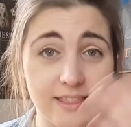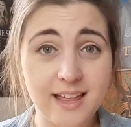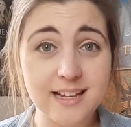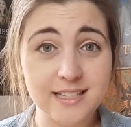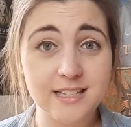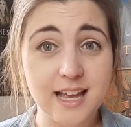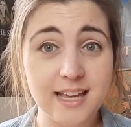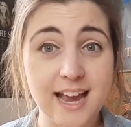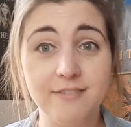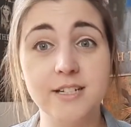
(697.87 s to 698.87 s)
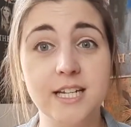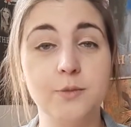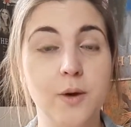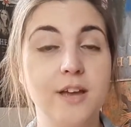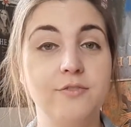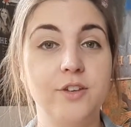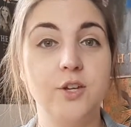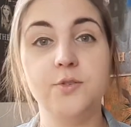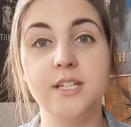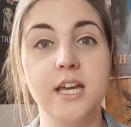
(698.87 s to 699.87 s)
that's a guaranteed way for
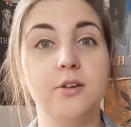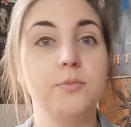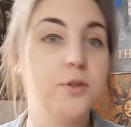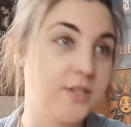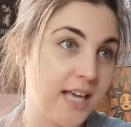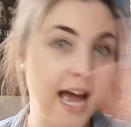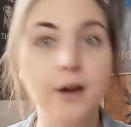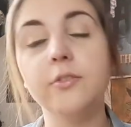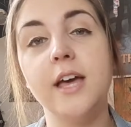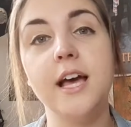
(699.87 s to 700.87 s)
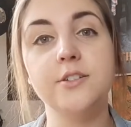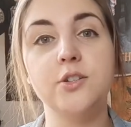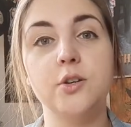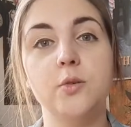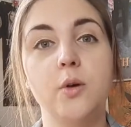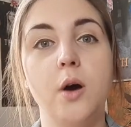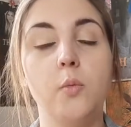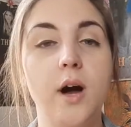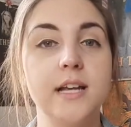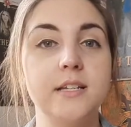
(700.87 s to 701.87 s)
you to get your music out there to a
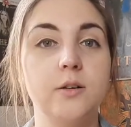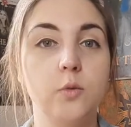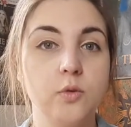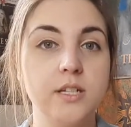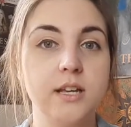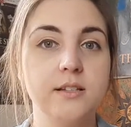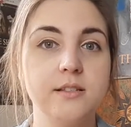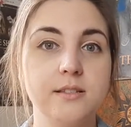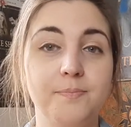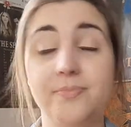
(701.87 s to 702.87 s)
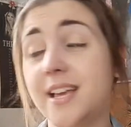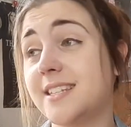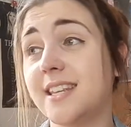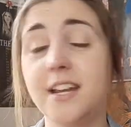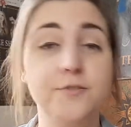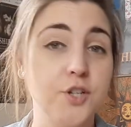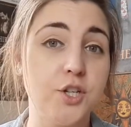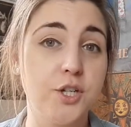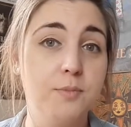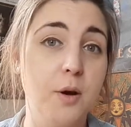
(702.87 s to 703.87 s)
wider audience instead of
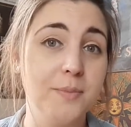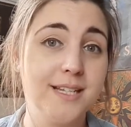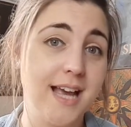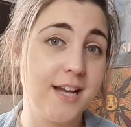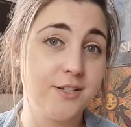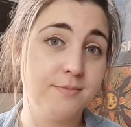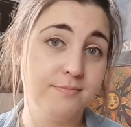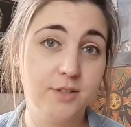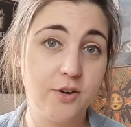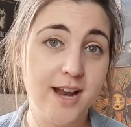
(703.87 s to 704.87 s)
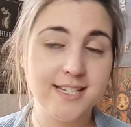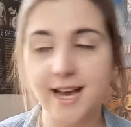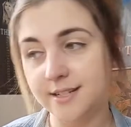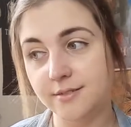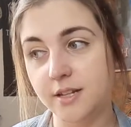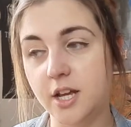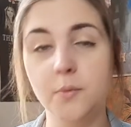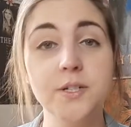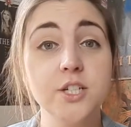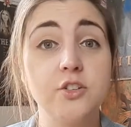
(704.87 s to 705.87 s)
just your mum, your dad, your granddad, you know,
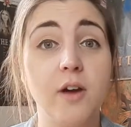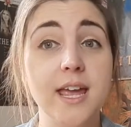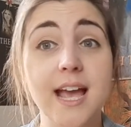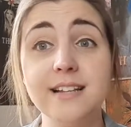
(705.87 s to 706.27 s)
which is great.